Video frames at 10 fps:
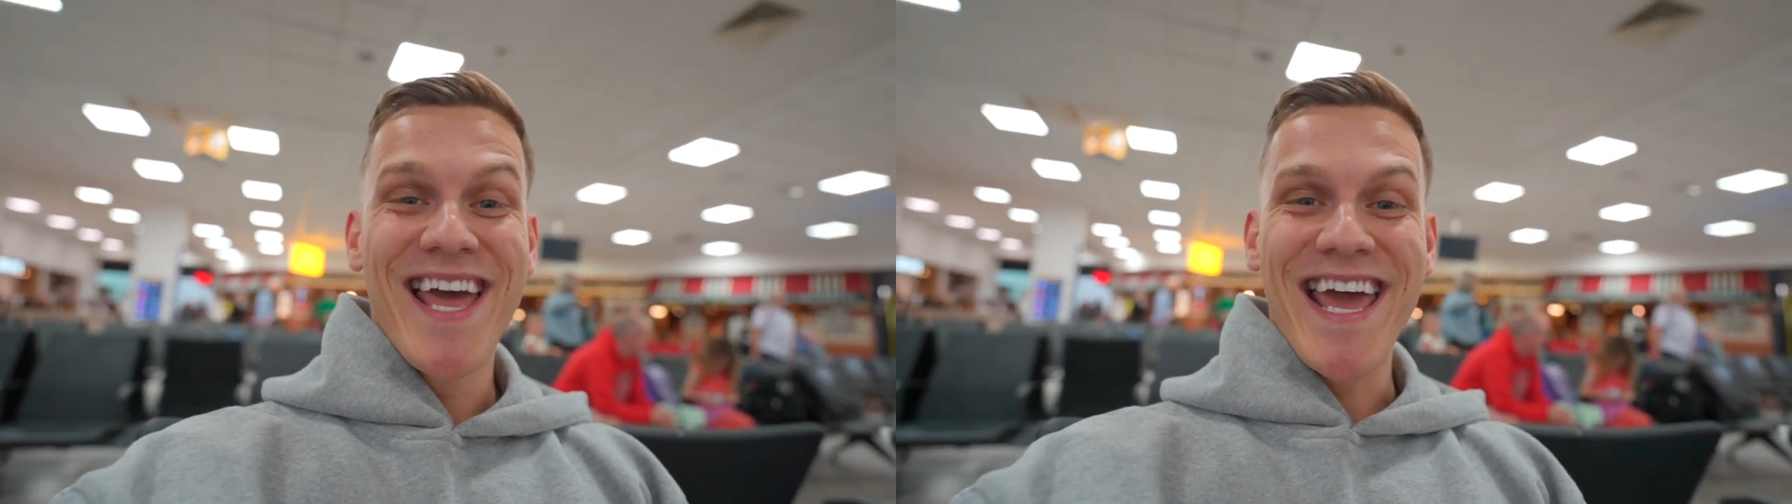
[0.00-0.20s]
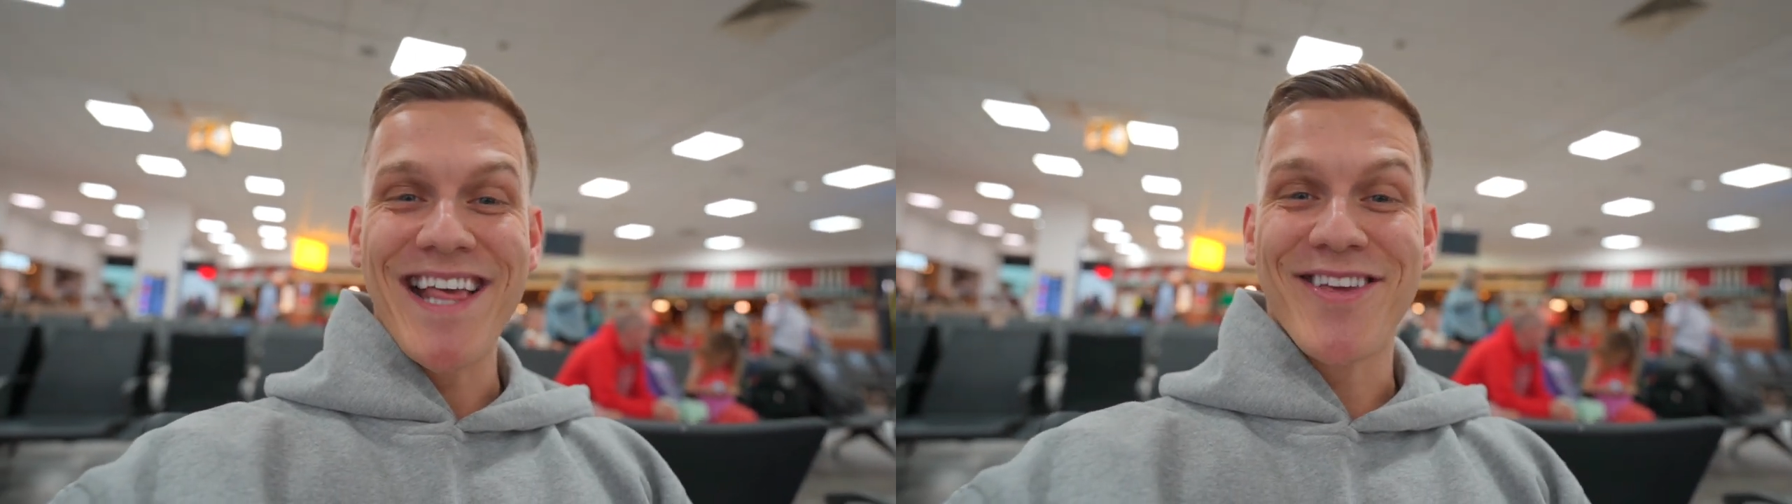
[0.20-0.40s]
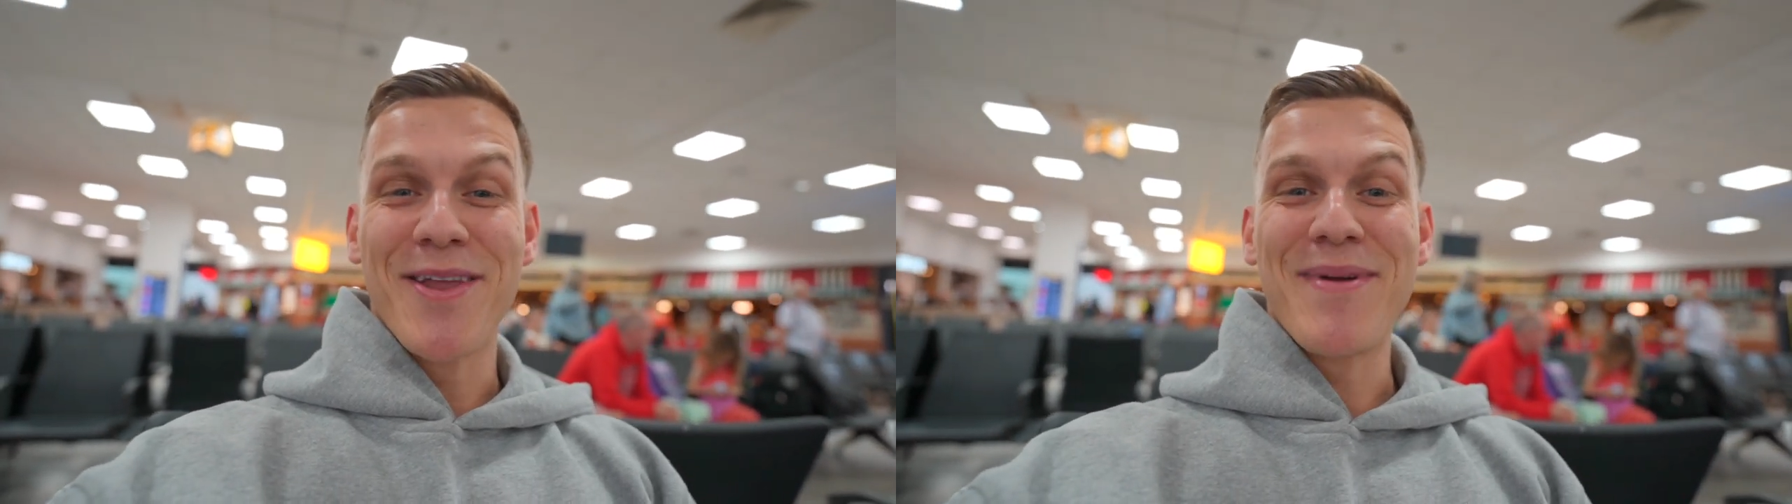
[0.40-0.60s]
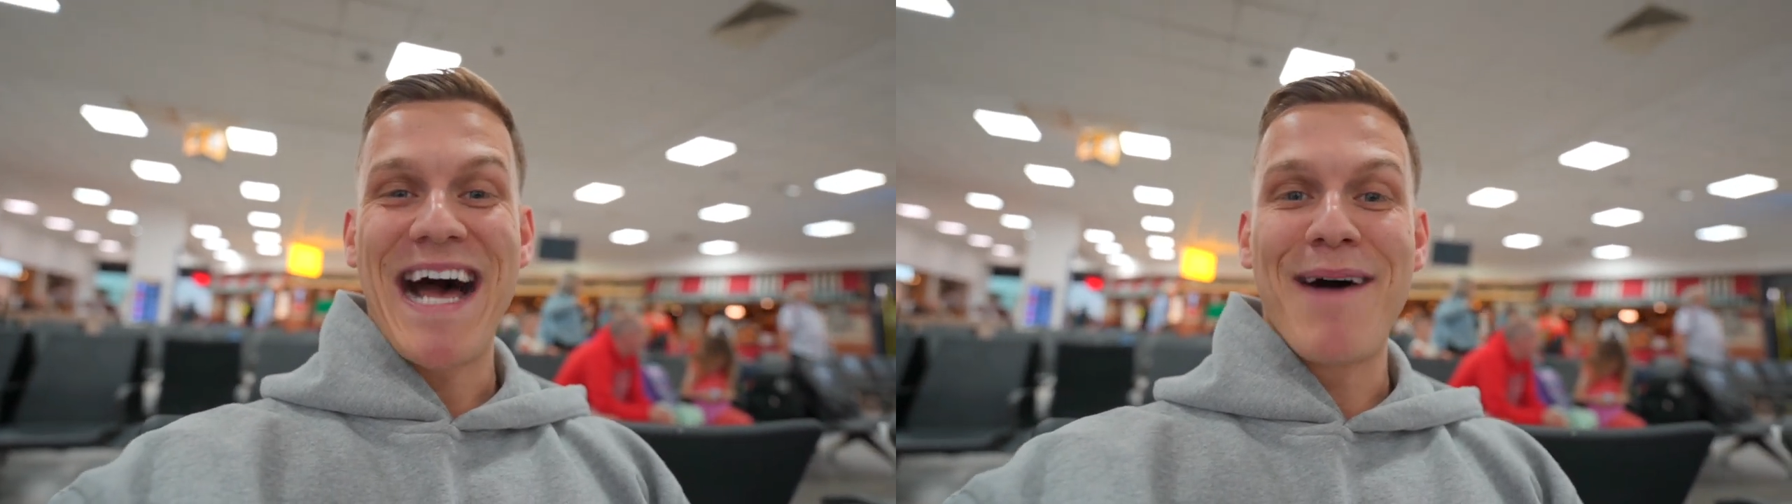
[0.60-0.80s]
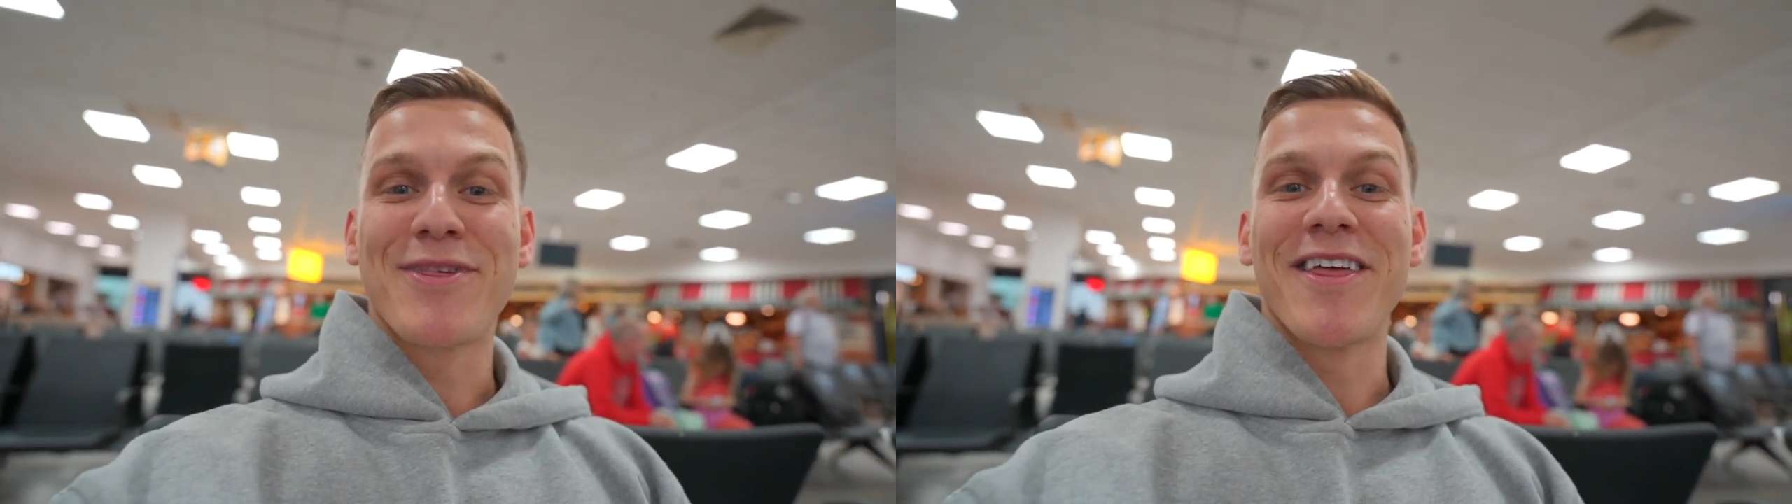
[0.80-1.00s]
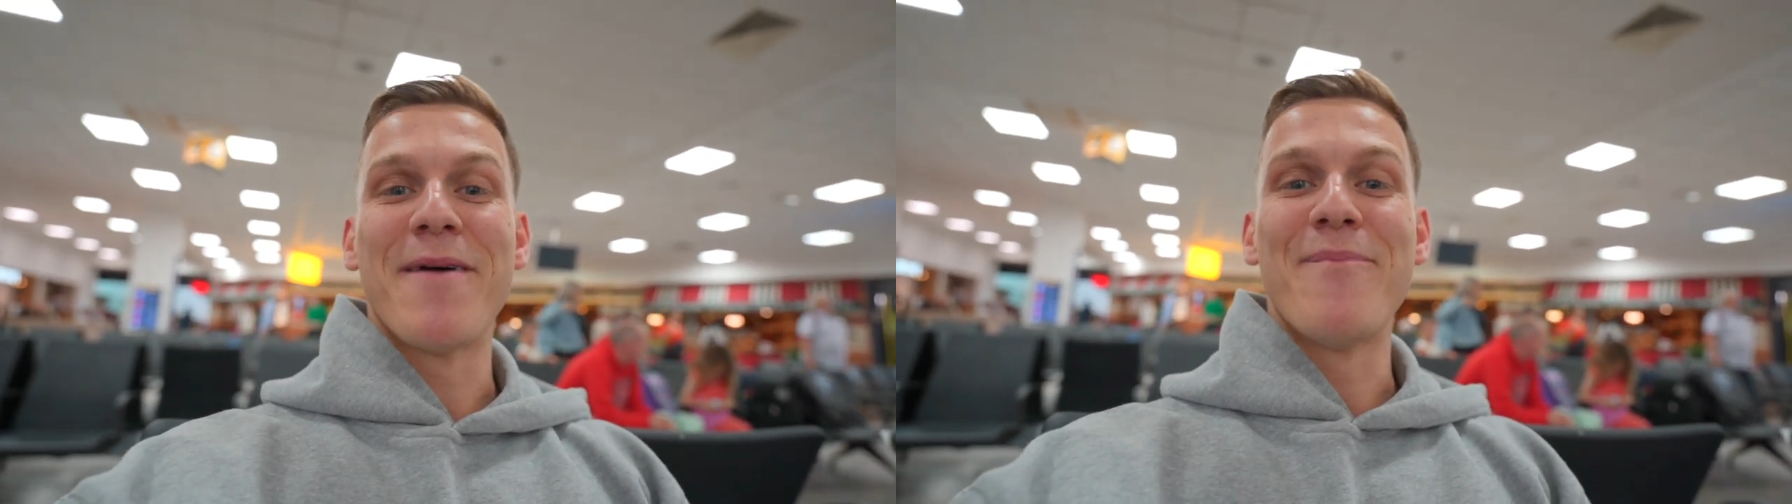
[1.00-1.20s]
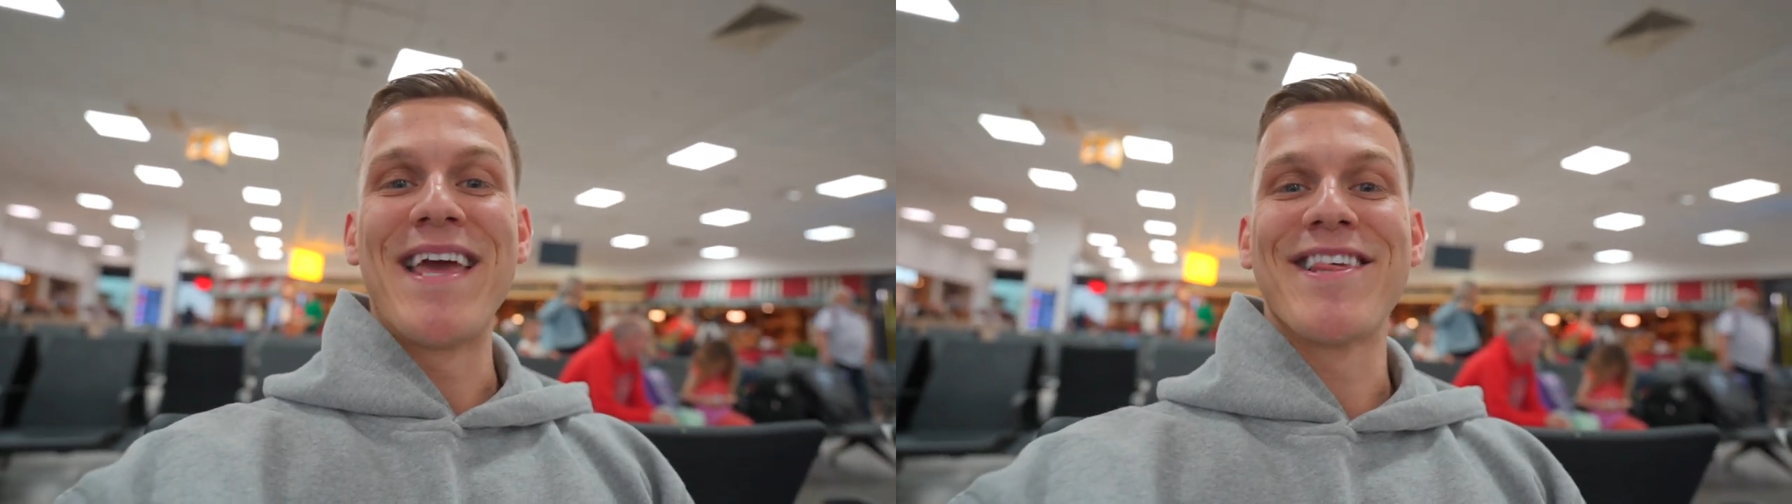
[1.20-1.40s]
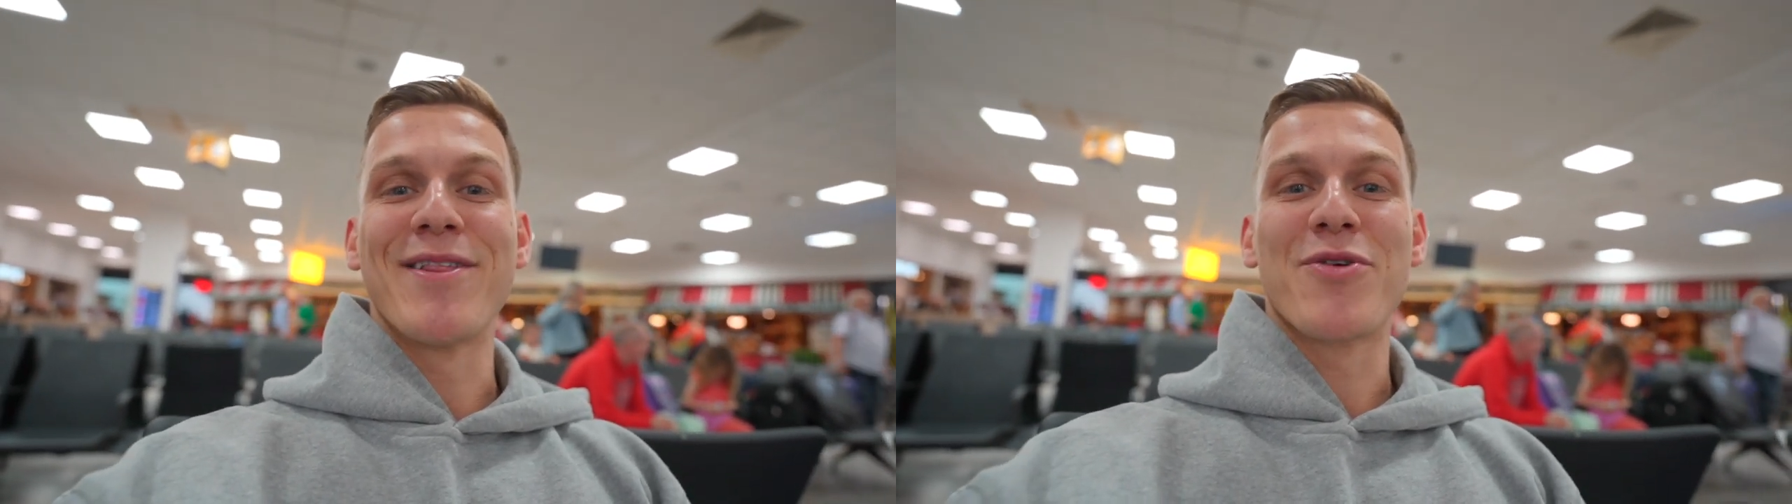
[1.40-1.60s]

It is going to be absolutely amazing.